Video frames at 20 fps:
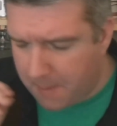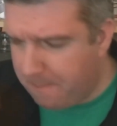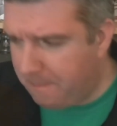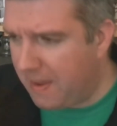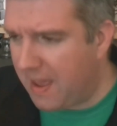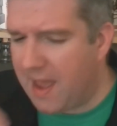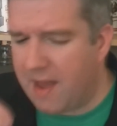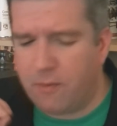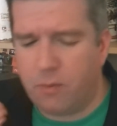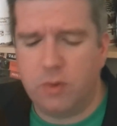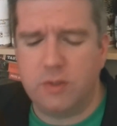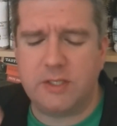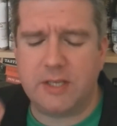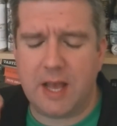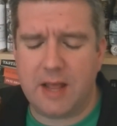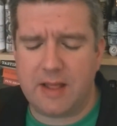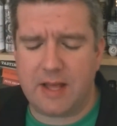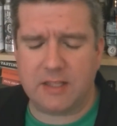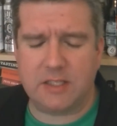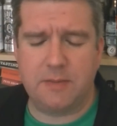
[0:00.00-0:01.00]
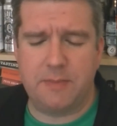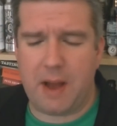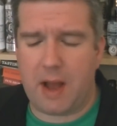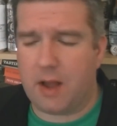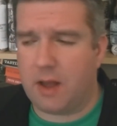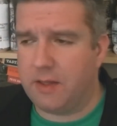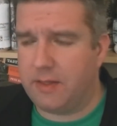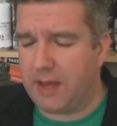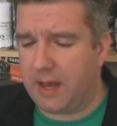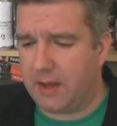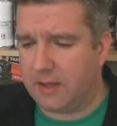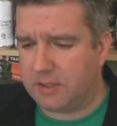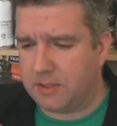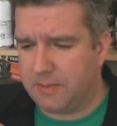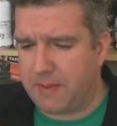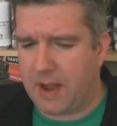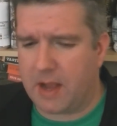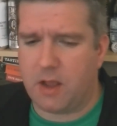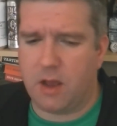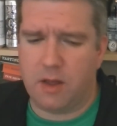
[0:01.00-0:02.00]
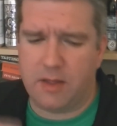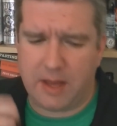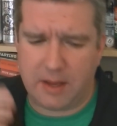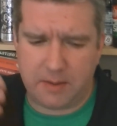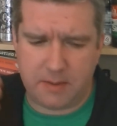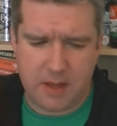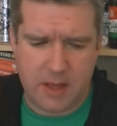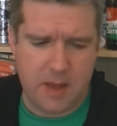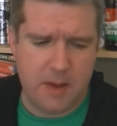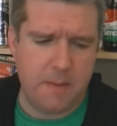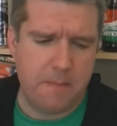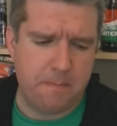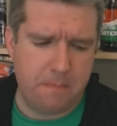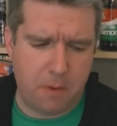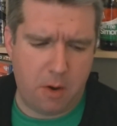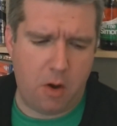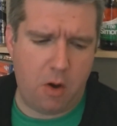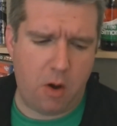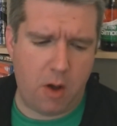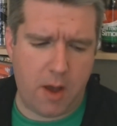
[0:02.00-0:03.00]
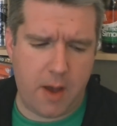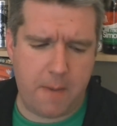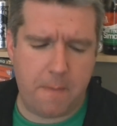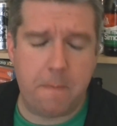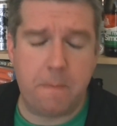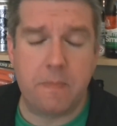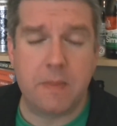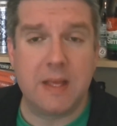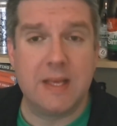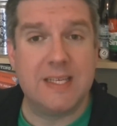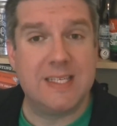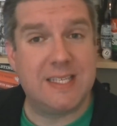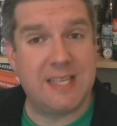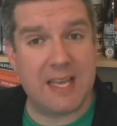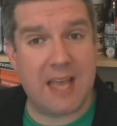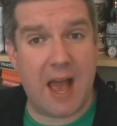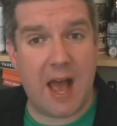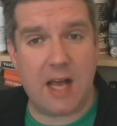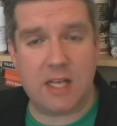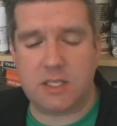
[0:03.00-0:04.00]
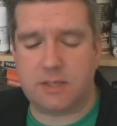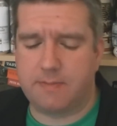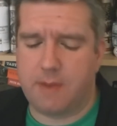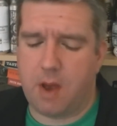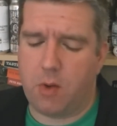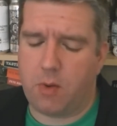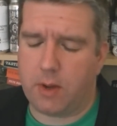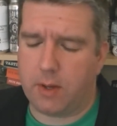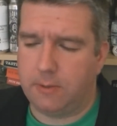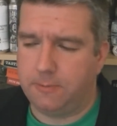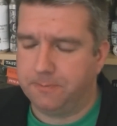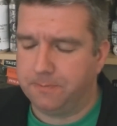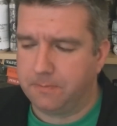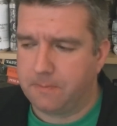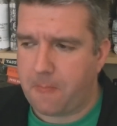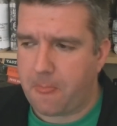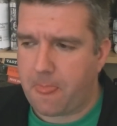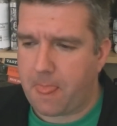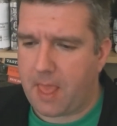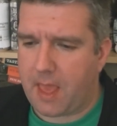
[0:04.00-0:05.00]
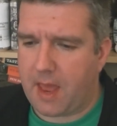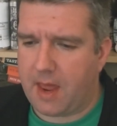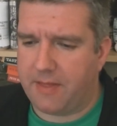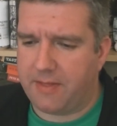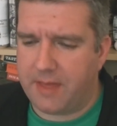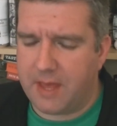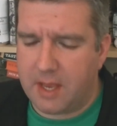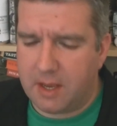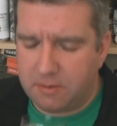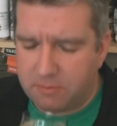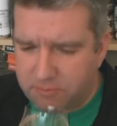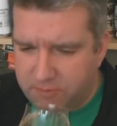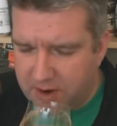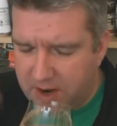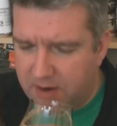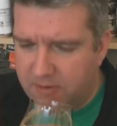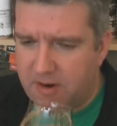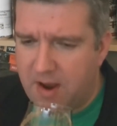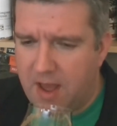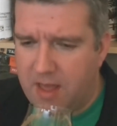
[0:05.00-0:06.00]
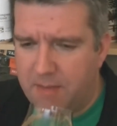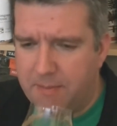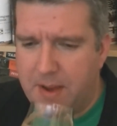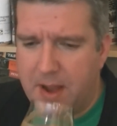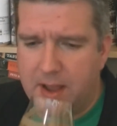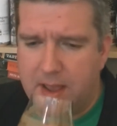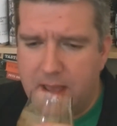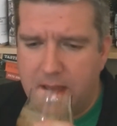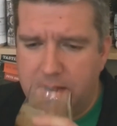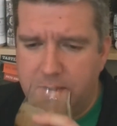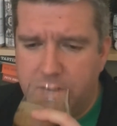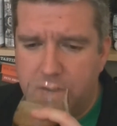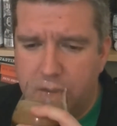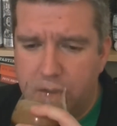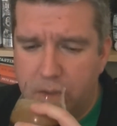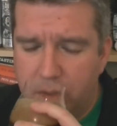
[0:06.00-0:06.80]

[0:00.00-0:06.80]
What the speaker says: Bitter, once again, that cigar smoke kind of thing right at the back end.